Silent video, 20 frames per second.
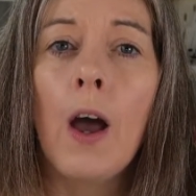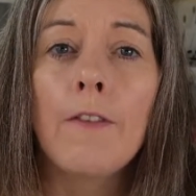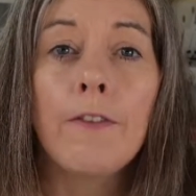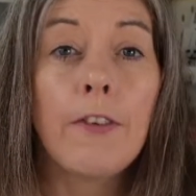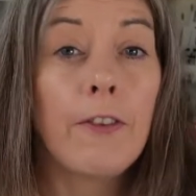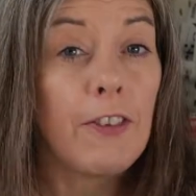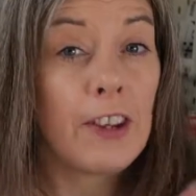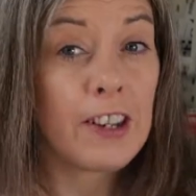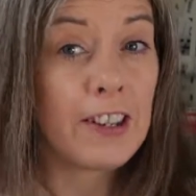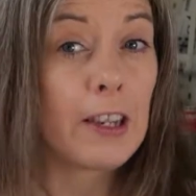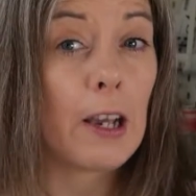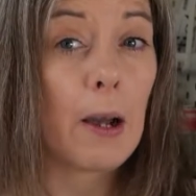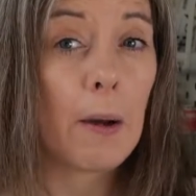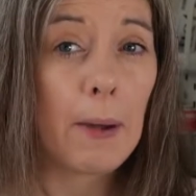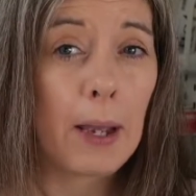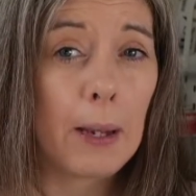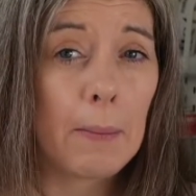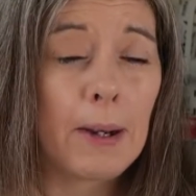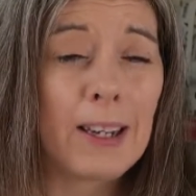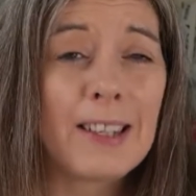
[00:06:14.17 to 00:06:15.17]
for
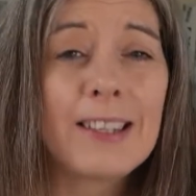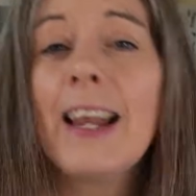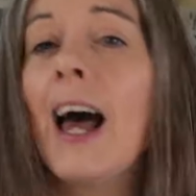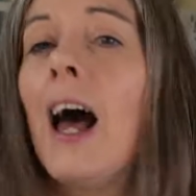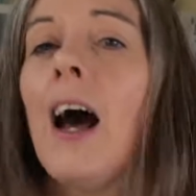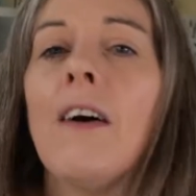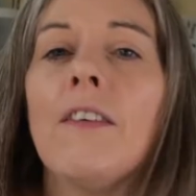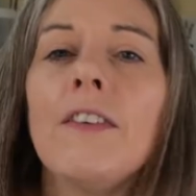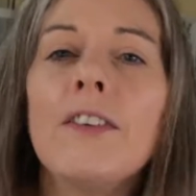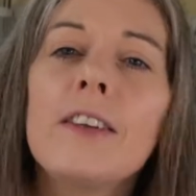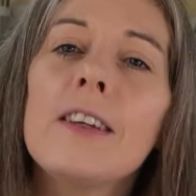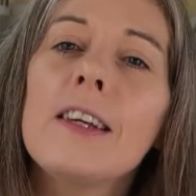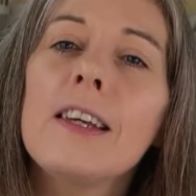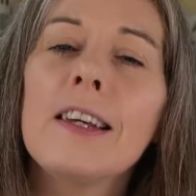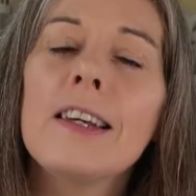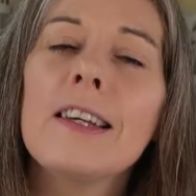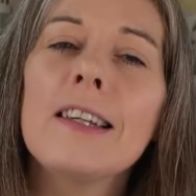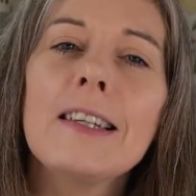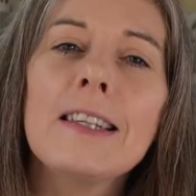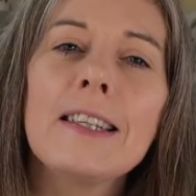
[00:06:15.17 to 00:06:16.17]
videoing myself so
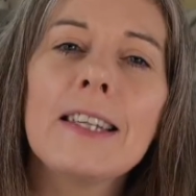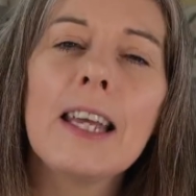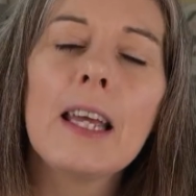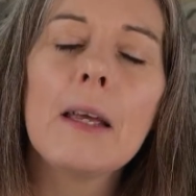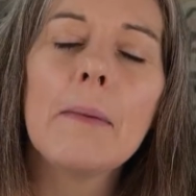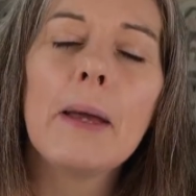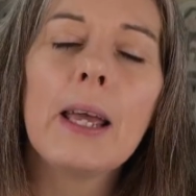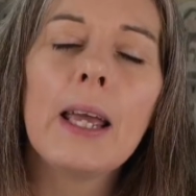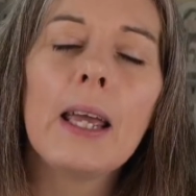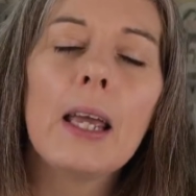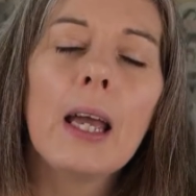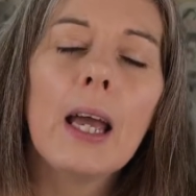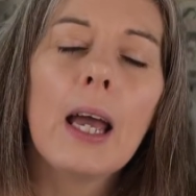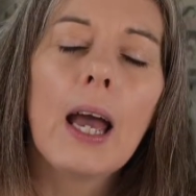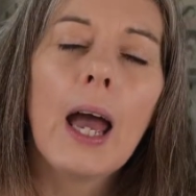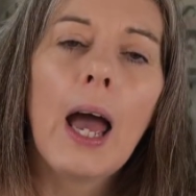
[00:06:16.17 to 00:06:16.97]
you can see me.